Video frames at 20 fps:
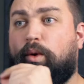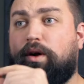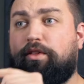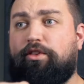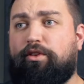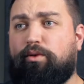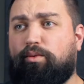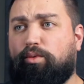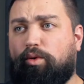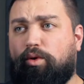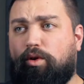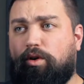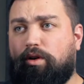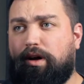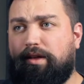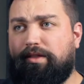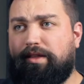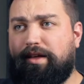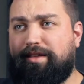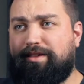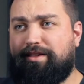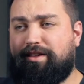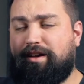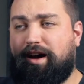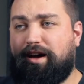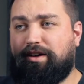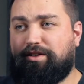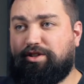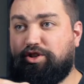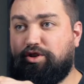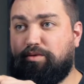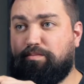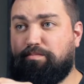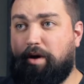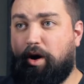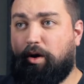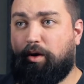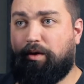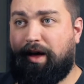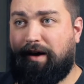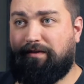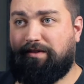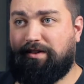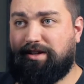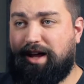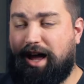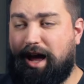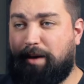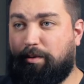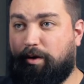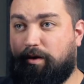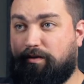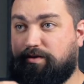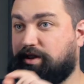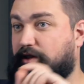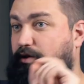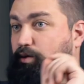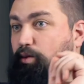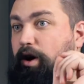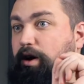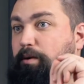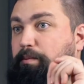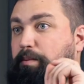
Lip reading: what's the rule on this? Do you both have to tap, or if just one